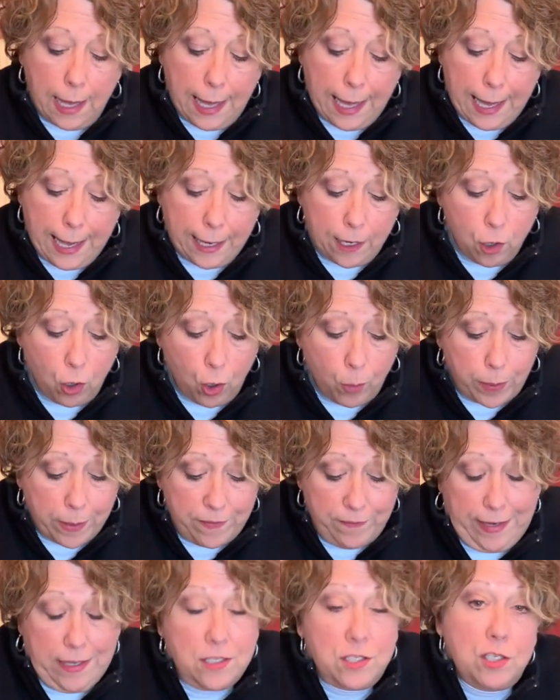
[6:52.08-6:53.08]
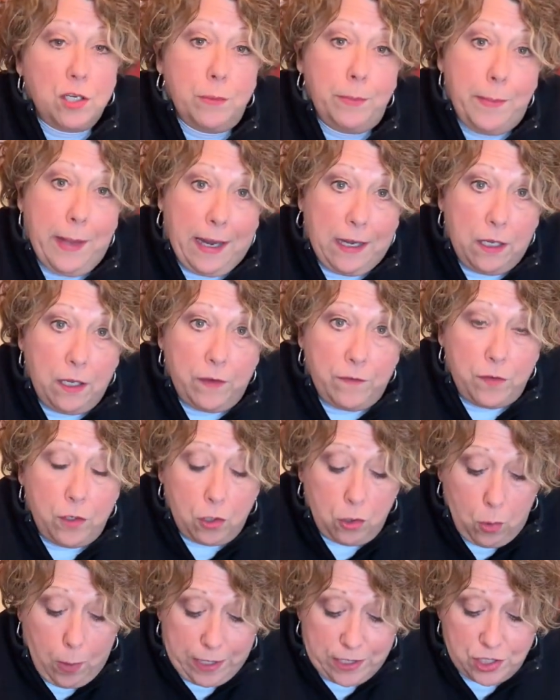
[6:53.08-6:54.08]
I hope I've answered many of your
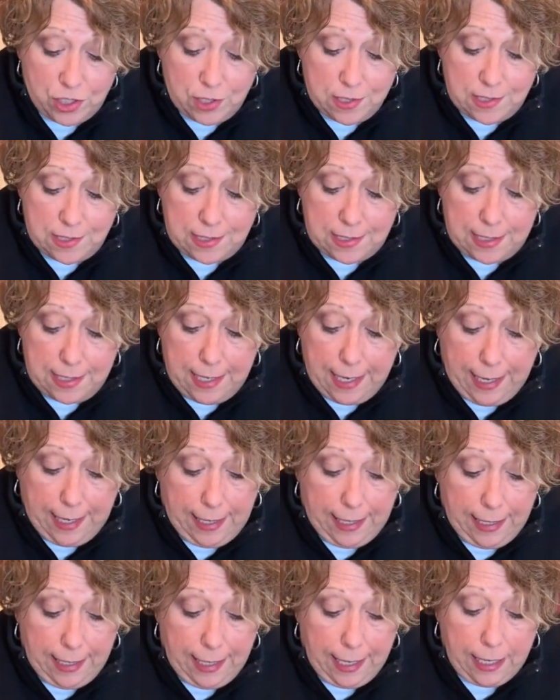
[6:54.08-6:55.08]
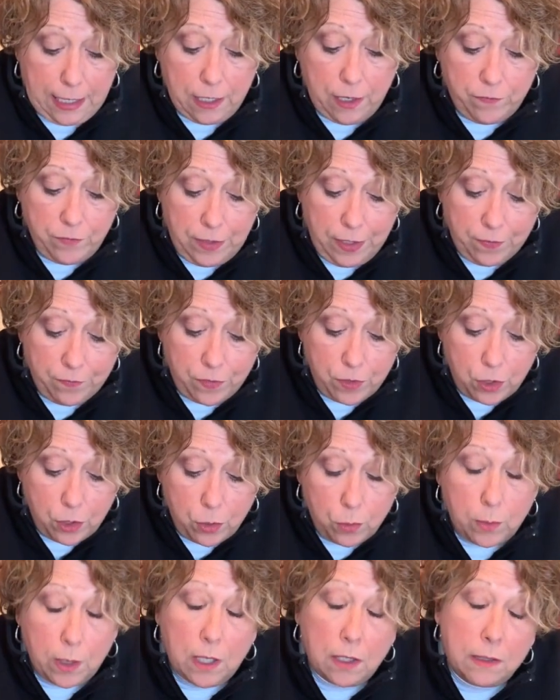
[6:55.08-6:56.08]
questions today, and I've given
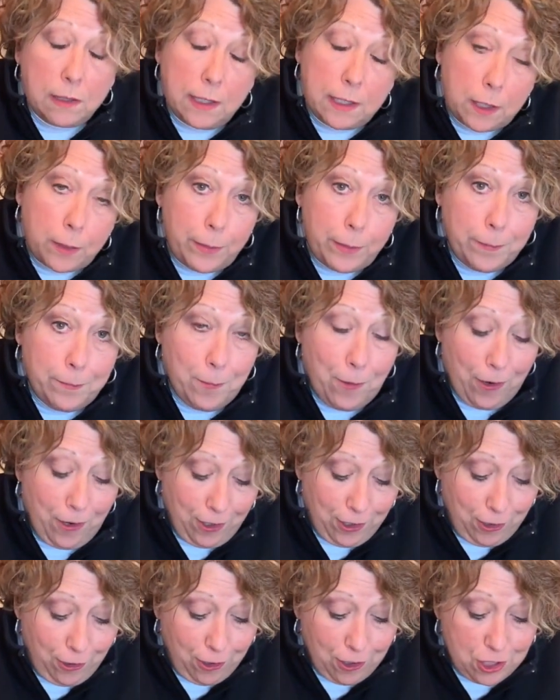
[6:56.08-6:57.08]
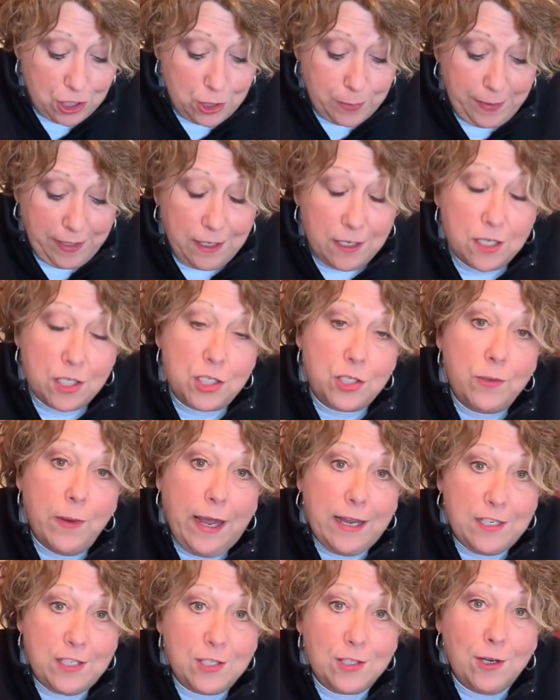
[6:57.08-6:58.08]
you a little bit more encouragement to
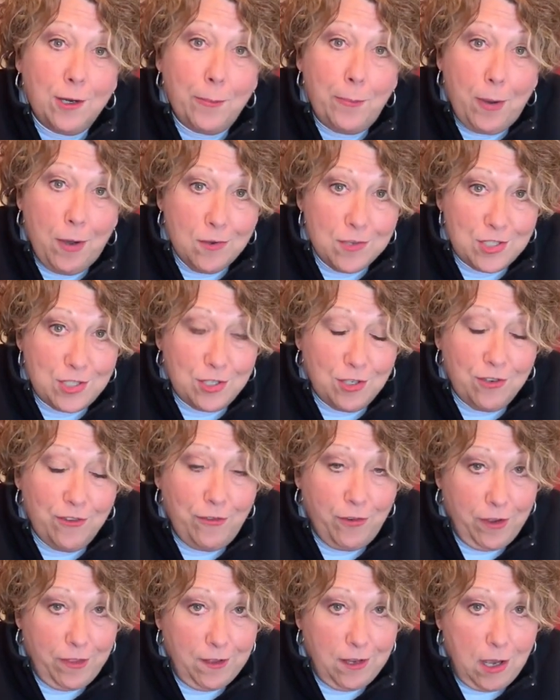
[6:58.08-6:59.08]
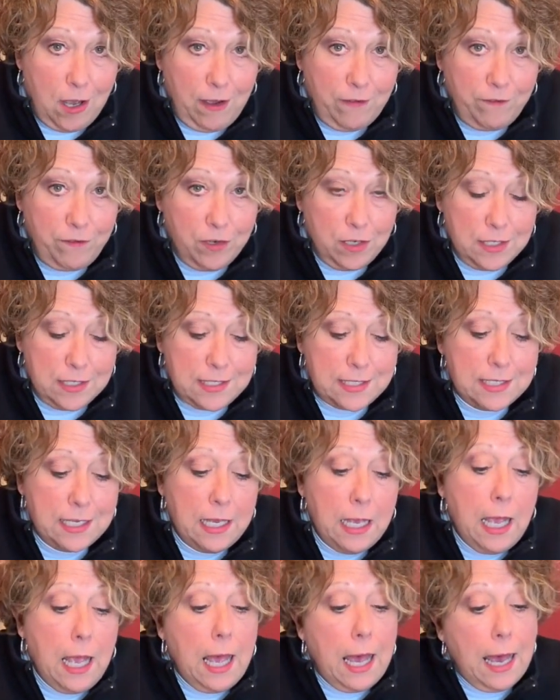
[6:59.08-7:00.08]
enter a poster for the conference.
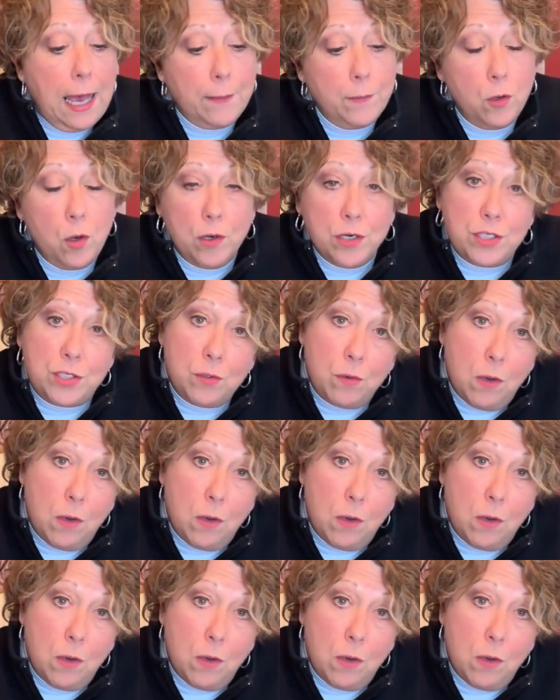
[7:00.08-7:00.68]
I'm going to